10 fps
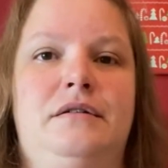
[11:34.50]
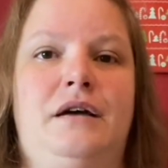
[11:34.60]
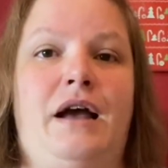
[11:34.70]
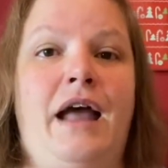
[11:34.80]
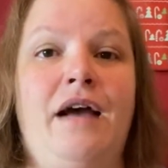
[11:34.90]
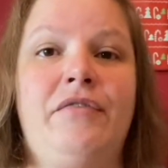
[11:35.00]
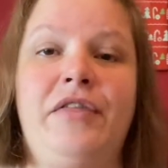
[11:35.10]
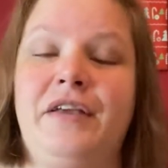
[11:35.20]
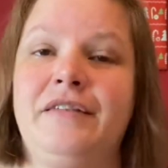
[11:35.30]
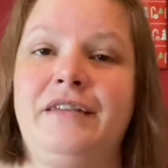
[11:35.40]
I have the
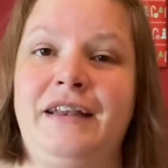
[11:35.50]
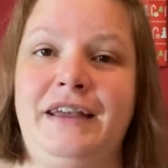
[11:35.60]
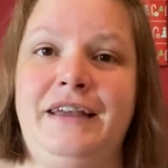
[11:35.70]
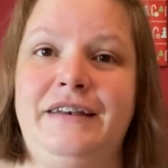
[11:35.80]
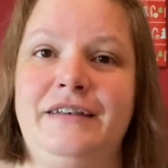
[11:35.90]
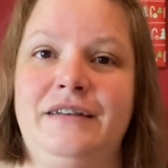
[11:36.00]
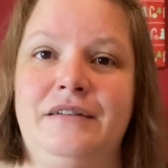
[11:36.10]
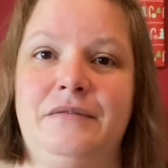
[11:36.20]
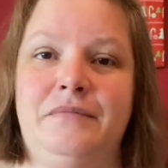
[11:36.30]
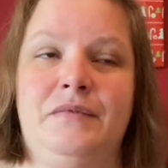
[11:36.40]
things I need.
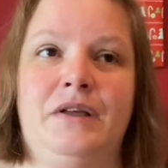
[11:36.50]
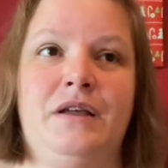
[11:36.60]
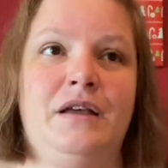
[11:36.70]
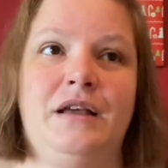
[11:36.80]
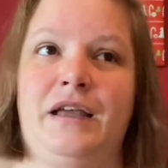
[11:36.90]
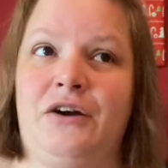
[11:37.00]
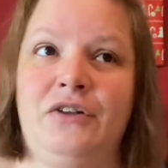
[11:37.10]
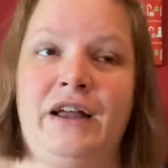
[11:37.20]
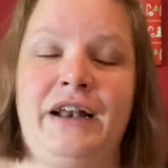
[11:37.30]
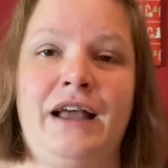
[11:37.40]

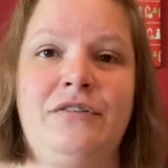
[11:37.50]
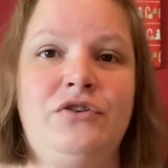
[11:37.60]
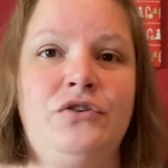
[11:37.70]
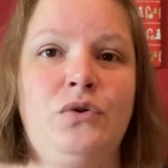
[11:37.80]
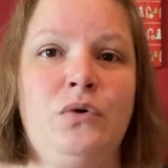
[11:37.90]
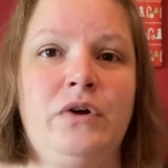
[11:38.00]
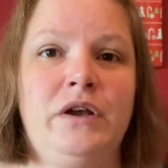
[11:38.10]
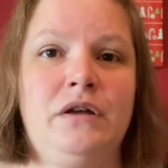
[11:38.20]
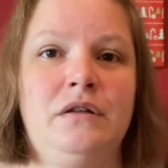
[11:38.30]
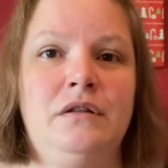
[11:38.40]
Caroline has a
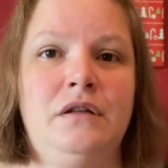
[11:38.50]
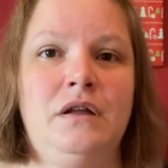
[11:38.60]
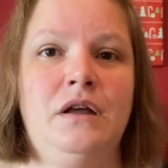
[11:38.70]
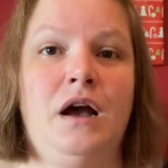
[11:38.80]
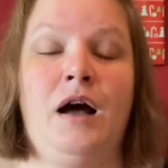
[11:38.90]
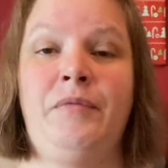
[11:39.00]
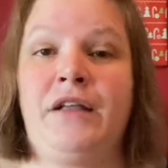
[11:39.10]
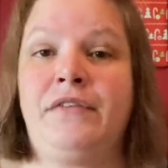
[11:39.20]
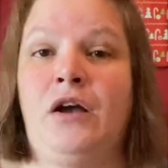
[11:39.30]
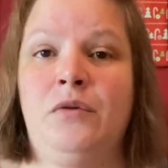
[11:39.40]
tutorial.
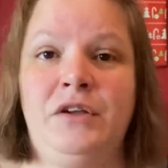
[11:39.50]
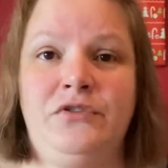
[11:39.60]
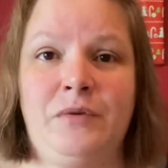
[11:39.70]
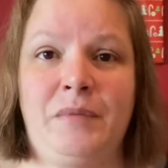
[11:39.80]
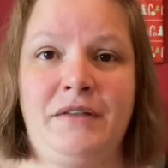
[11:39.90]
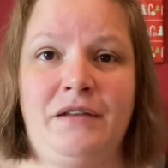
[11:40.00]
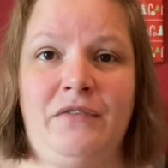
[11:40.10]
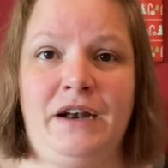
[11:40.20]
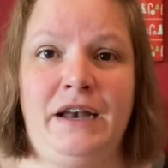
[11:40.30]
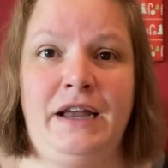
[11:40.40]
That's how I'm teaching myself
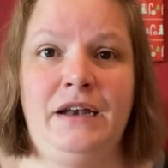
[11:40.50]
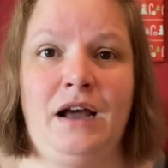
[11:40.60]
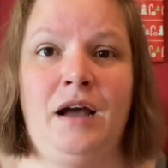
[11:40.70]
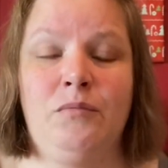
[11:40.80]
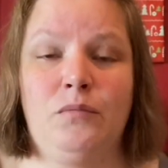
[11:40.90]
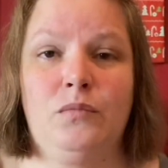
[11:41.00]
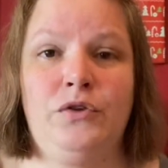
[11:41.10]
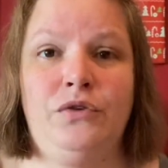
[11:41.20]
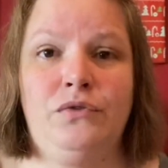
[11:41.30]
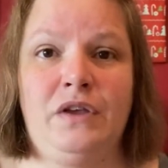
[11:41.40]
how to knit. I'm
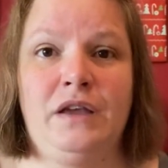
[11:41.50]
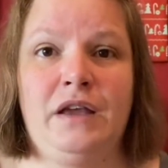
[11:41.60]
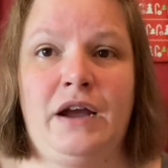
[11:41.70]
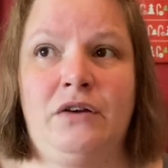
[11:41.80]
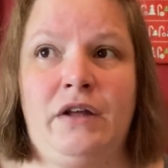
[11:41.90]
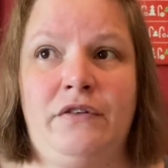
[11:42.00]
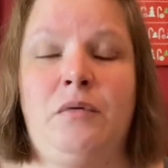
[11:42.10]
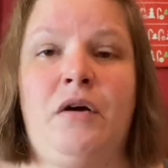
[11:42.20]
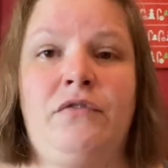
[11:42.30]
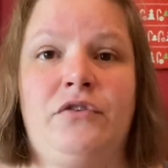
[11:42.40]
using Caroline
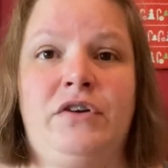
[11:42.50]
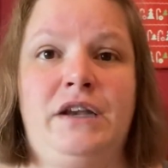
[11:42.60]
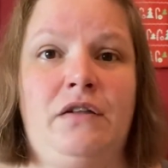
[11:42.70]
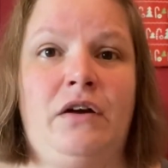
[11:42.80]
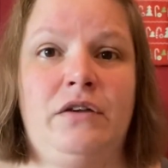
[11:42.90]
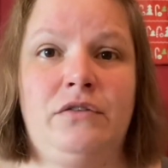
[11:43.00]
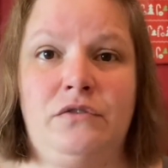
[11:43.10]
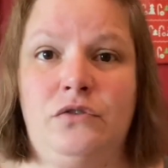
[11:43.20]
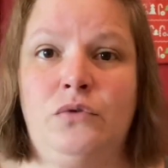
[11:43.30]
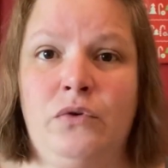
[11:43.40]
from Off the Grid Needle Arts
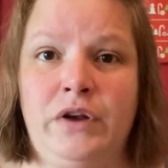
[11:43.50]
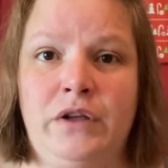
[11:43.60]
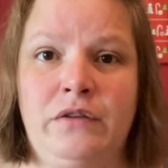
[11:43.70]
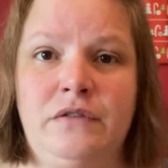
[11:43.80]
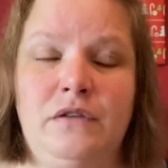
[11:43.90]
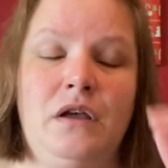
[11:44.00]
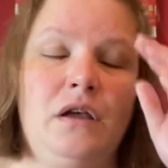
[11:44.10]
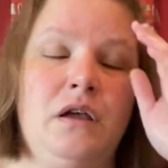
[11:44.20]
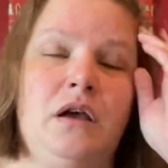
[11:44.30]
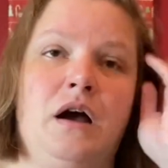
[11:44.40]
tutorials.
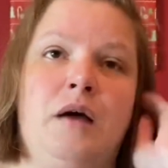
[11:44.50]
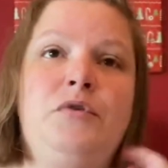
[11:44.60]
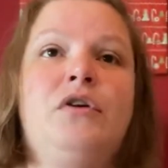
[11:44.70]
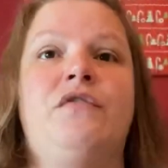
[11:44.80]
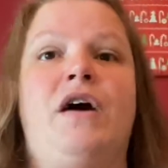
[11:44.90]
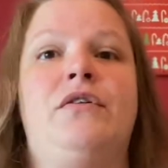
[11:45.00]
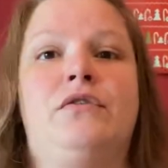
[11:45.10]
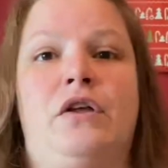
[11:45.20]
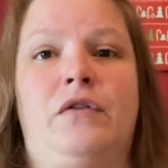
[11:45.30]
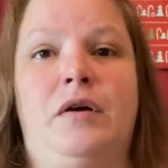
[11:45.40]
You can find
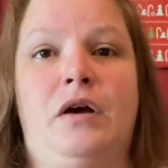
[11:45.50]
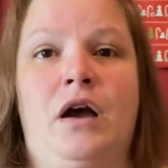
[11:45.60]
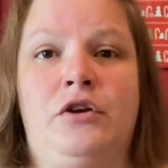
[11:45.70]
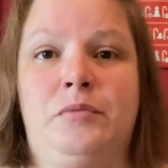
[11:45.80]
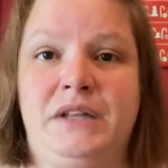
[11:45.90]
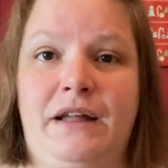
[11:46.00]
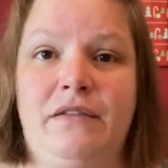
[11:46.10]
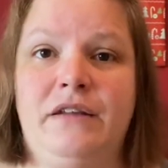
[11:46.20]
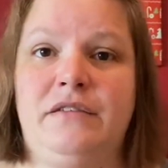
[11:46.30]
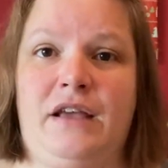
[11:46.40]
those on her
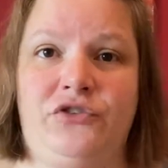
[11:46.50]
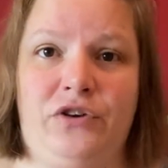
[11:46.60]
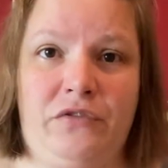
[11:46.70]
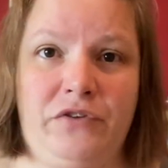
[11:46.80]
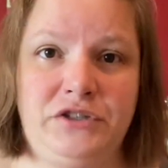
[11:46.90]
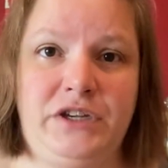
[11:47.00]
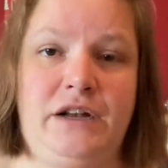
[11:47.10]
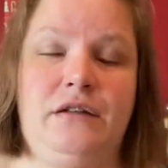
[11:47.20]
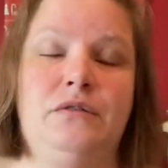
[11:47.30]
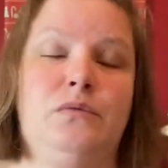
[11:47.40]
playlist section of her
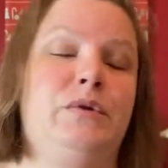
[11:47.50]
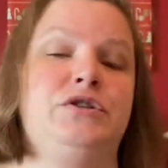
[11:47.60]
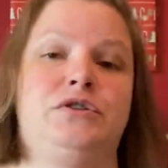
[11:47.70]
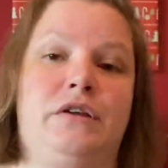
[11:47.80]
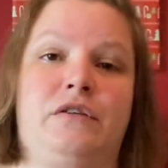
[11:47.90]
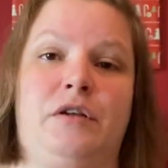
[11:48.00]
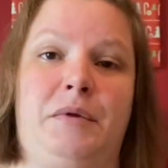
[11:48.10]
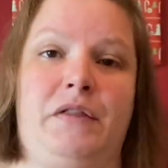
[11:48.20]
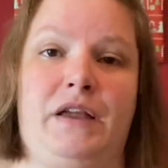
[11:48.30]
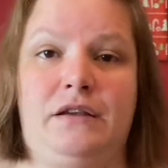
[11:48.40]
channel, which is going to
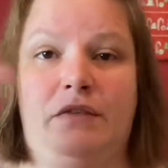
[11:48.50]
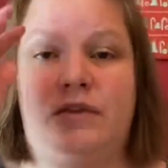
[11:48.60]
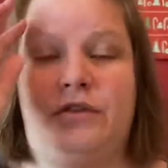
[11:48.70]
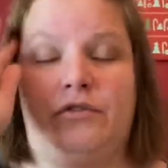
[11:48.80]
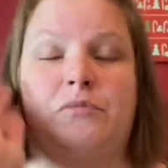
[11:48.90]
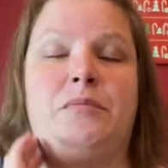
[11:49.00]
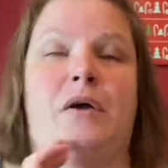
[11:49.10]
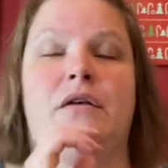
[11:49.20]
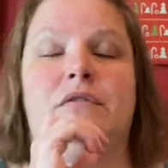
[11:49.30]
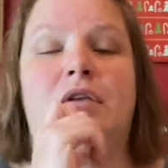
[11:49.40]
be linked in the description
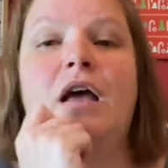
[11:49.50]
box.